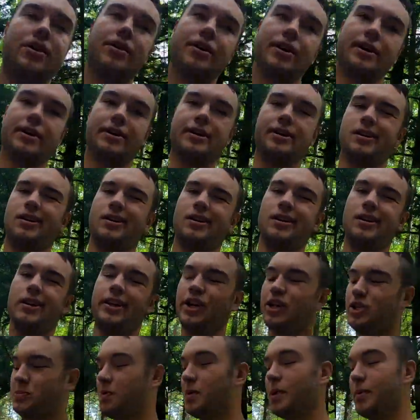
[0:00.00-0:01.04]
are uh,
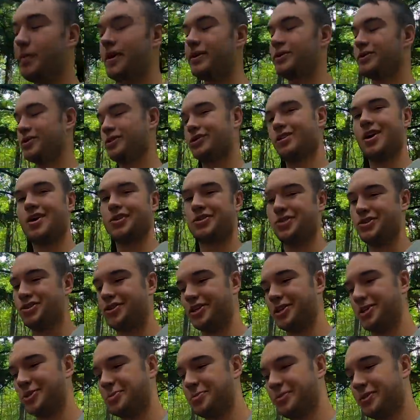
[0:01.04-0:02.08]
experimental sausage
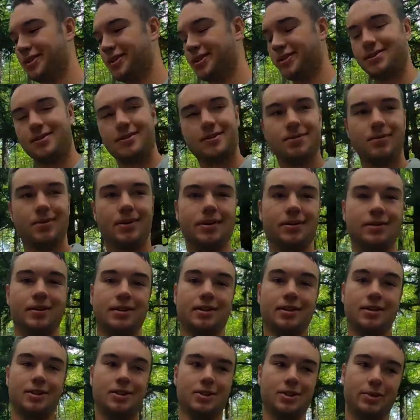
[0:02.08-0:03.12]
links because, well,
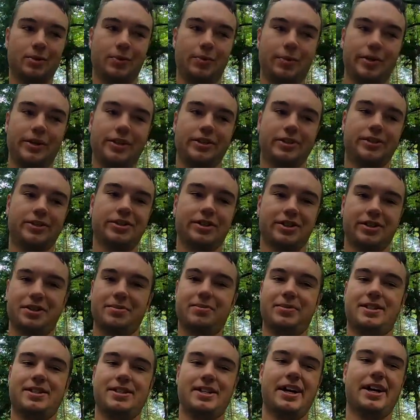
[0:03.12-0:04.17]
we just took
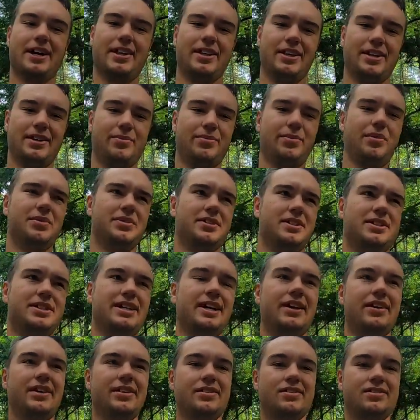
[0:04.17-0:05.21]
some Italian, what was it,
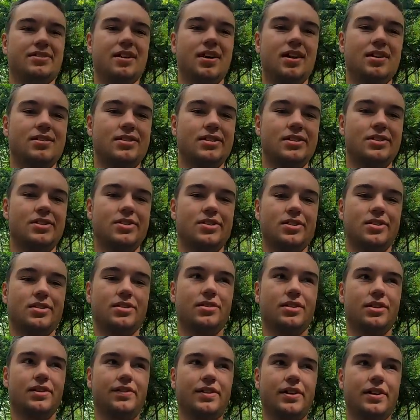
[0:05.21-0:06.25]
Italian sausage,
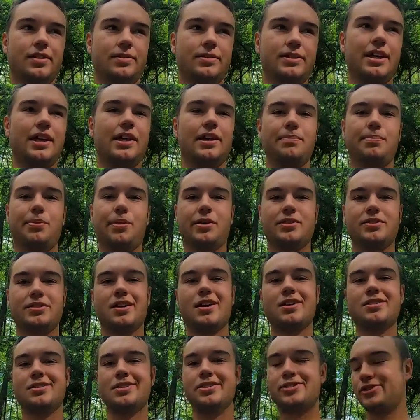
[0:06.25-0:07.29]
Olivia? Italian pork
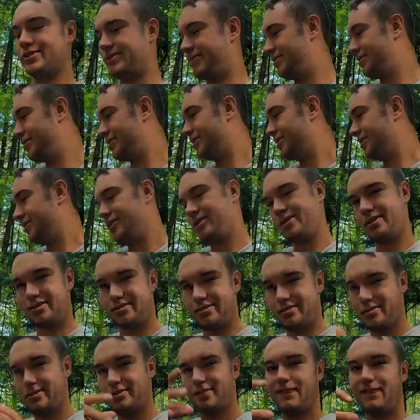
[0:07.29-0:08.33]
sausage and yeah.
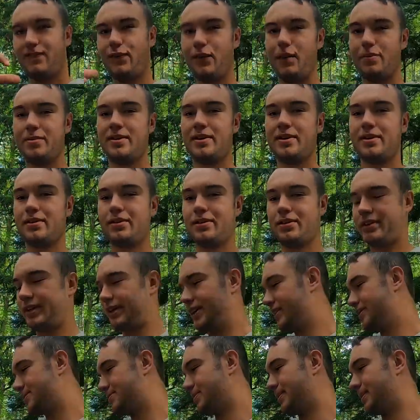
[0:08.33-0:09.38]
formed into little
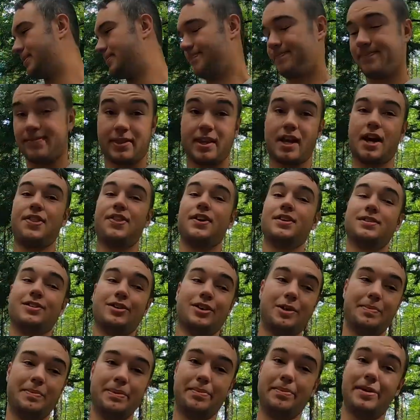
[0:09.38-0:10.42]
links, but I think they're
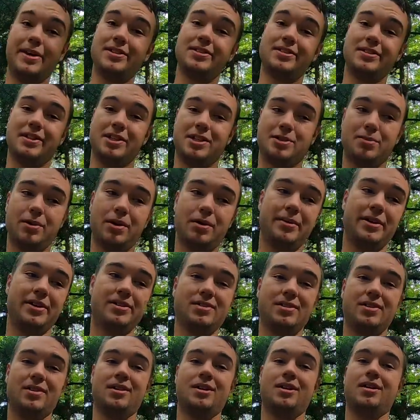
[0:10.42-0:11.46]
going to be amazing. They smell
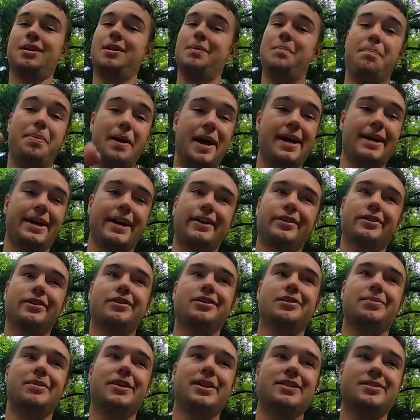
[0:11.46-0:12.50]
amazing. Pancake
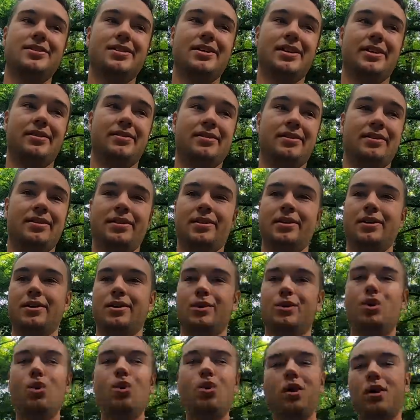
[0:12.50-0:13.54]
looks amazing and
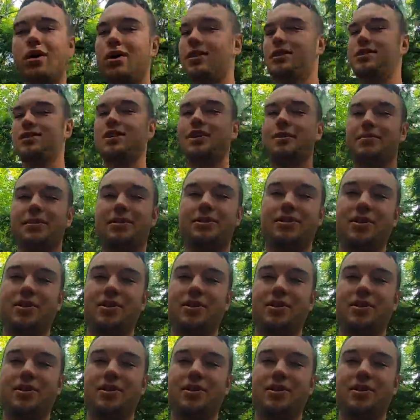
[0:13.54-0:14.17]
whew, it's going to